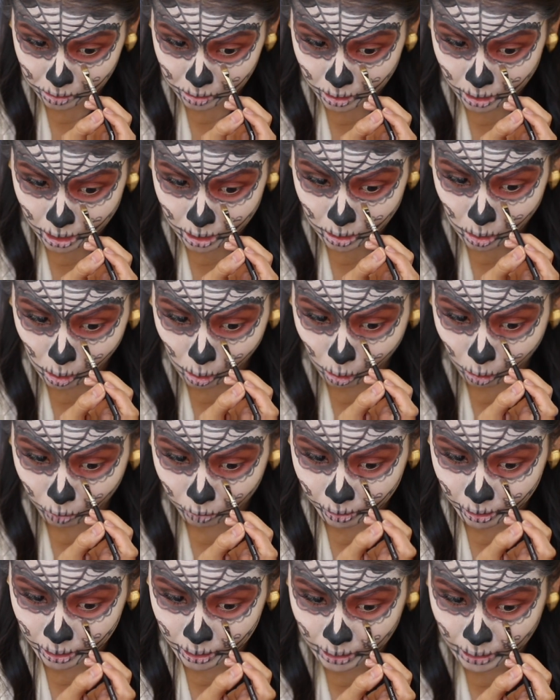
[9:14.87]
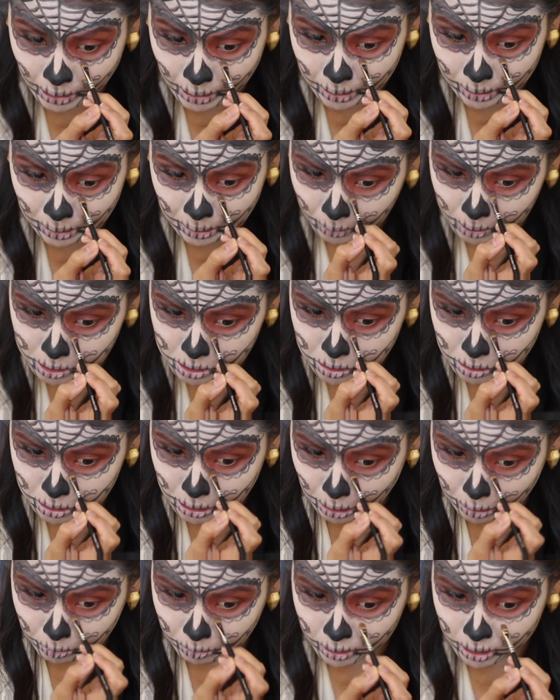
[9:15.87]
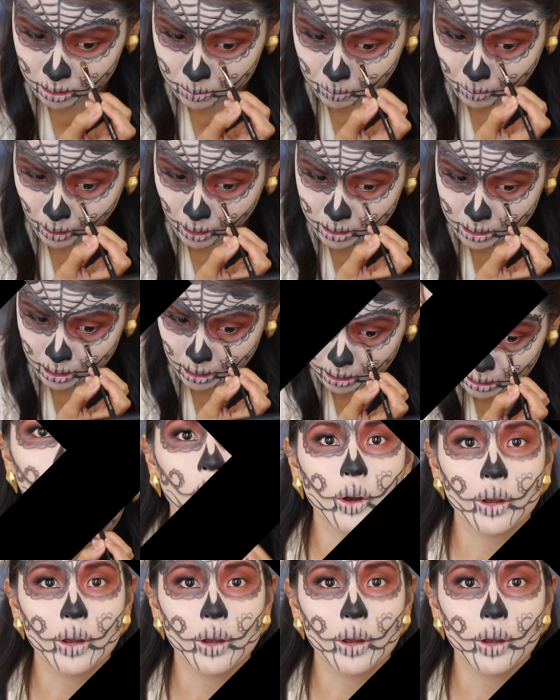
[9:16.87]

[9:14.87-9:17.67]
You're gonna go over it again once you're done with this process.